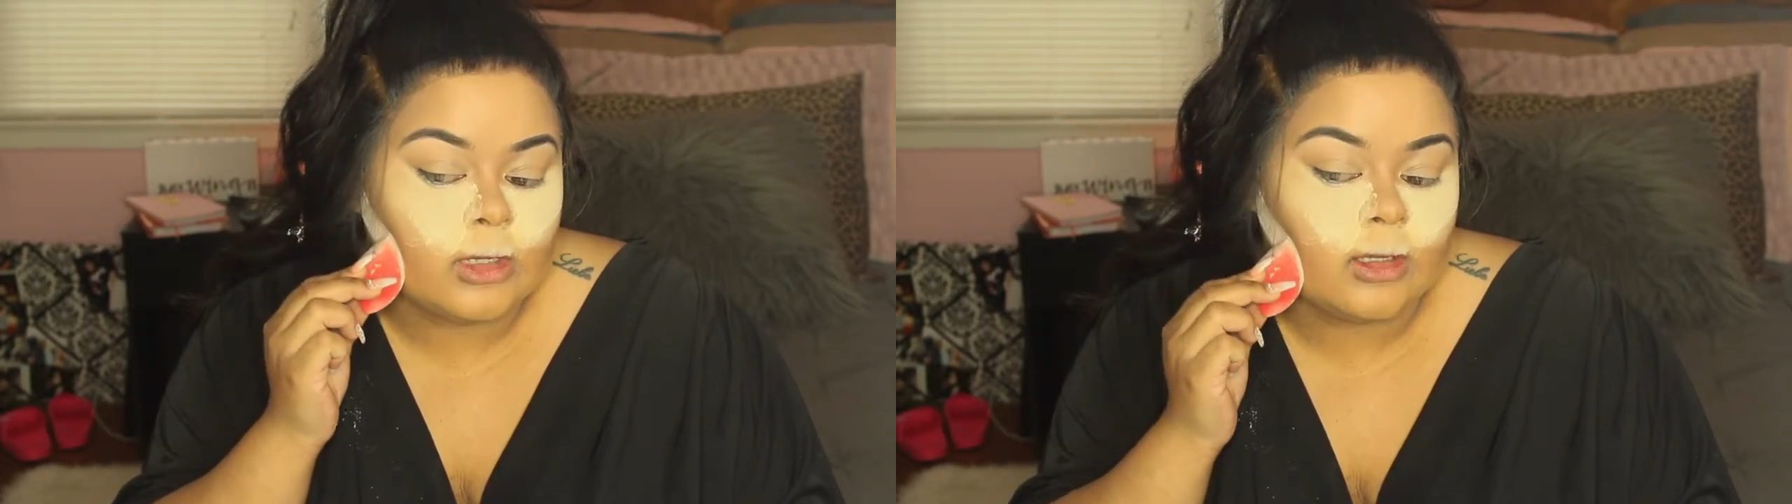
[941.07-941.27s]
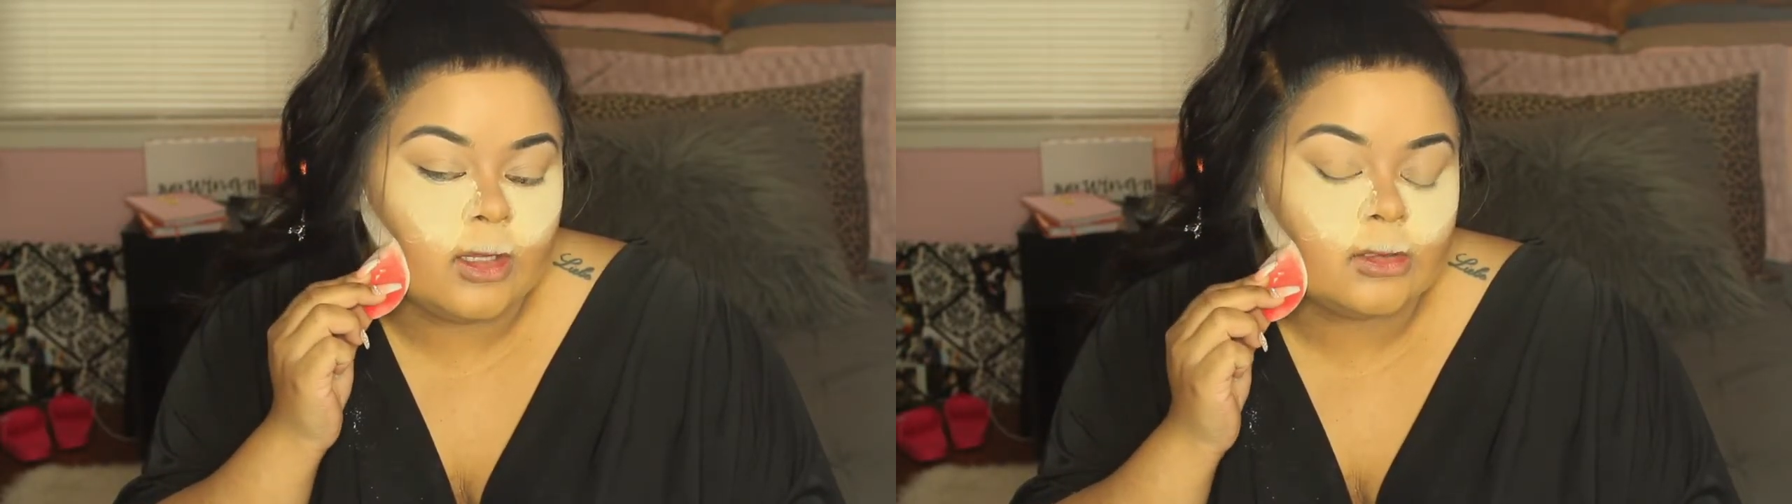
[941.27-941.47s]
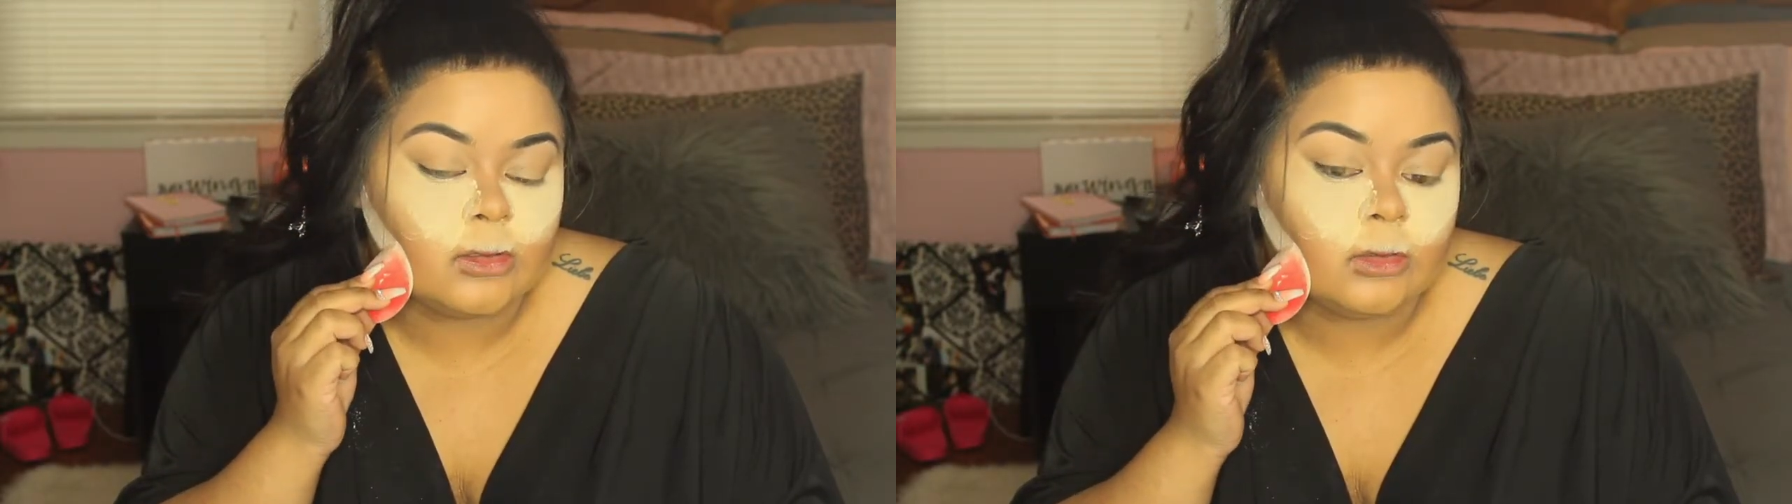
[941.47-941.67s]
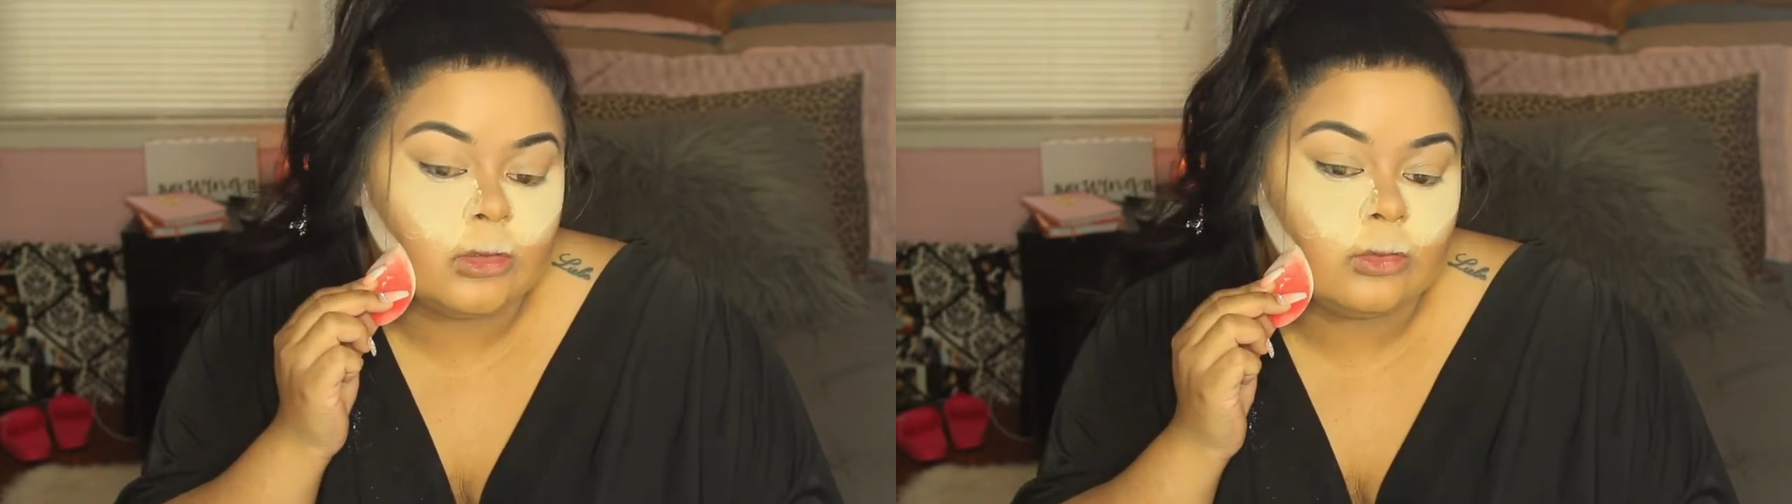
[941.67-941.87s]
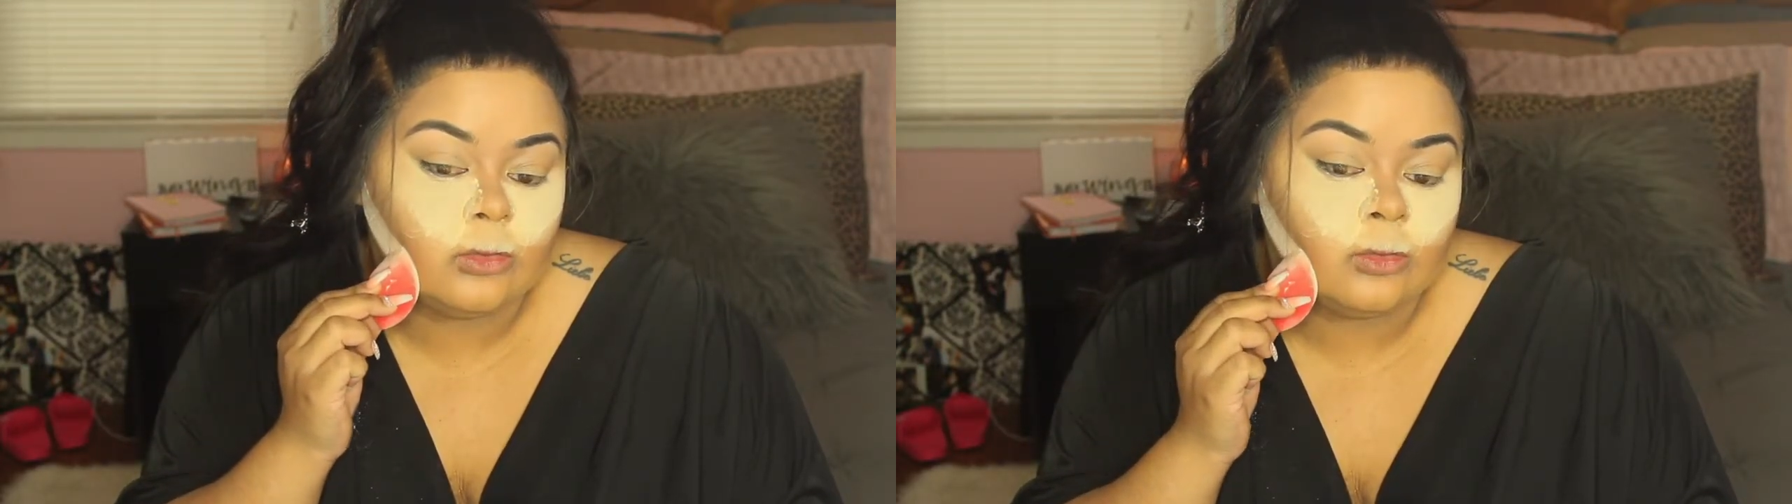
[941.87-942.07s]
I like to
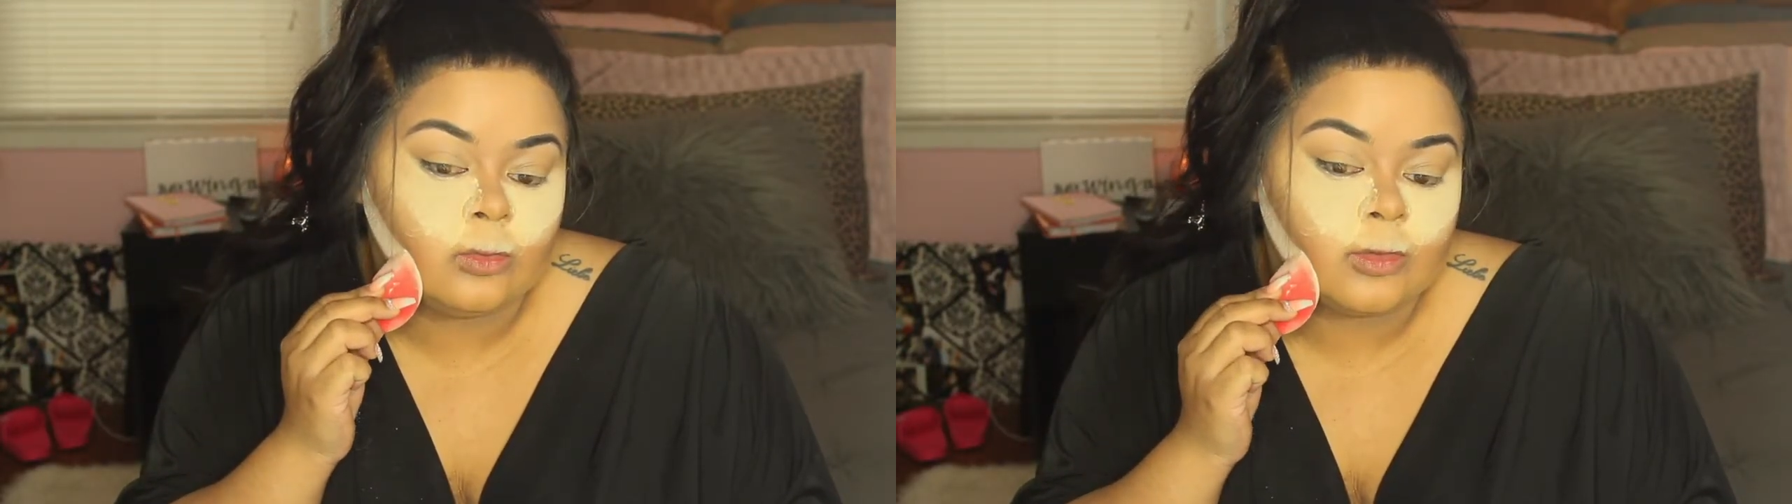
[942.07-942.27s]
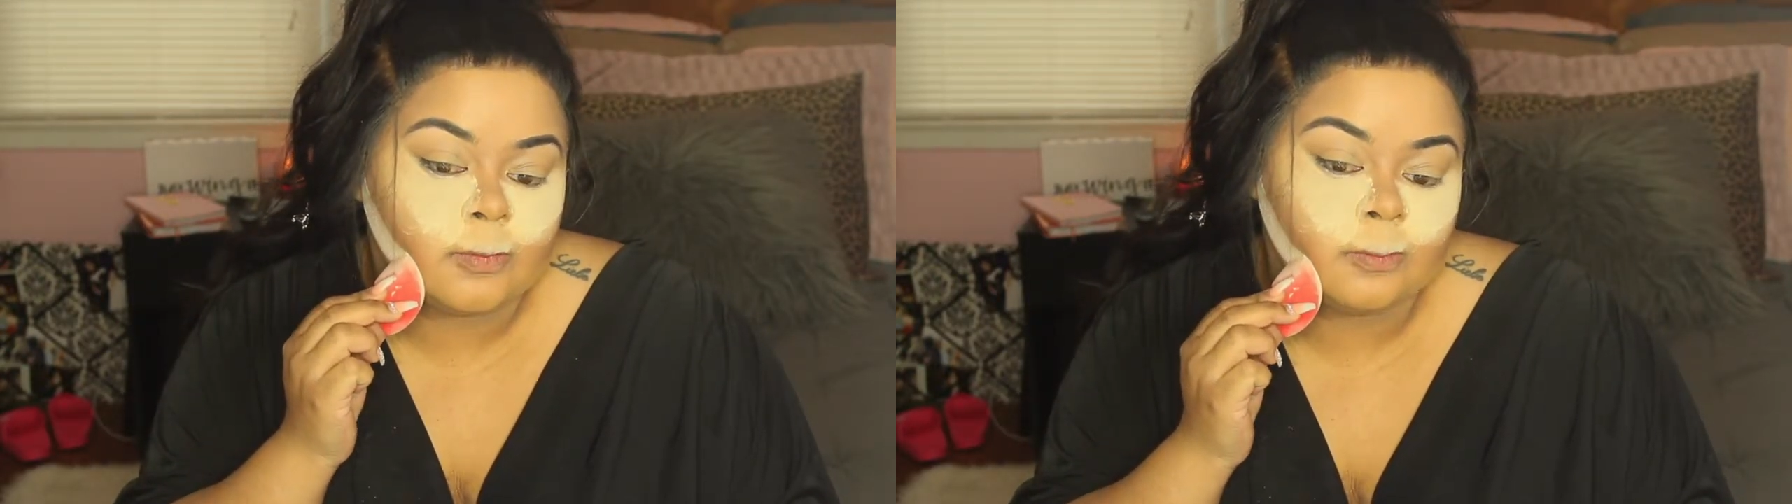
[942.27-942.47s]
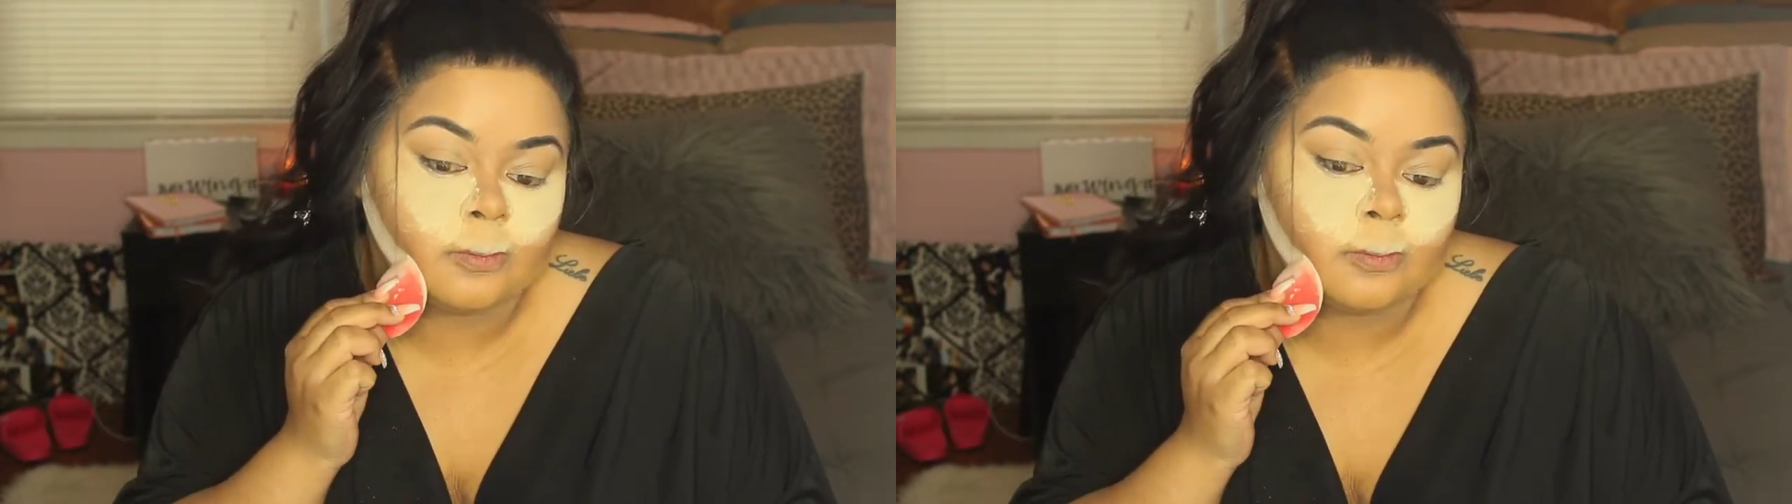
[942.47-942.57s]
use